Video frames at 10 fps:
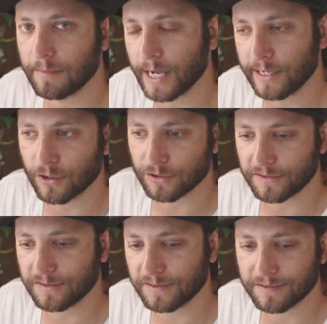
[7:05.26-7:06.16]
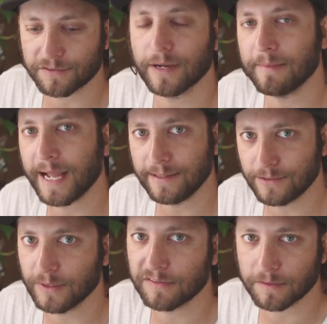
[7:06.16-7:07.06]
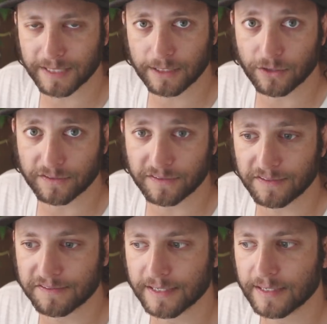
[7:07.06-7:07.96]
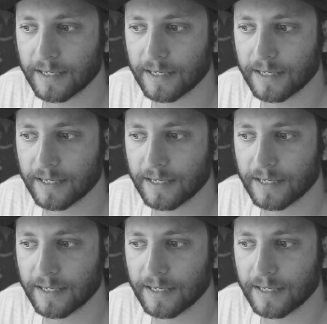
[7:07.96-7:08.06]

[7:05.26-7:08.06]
Am I a narcissist, or am I doing something narcissistic?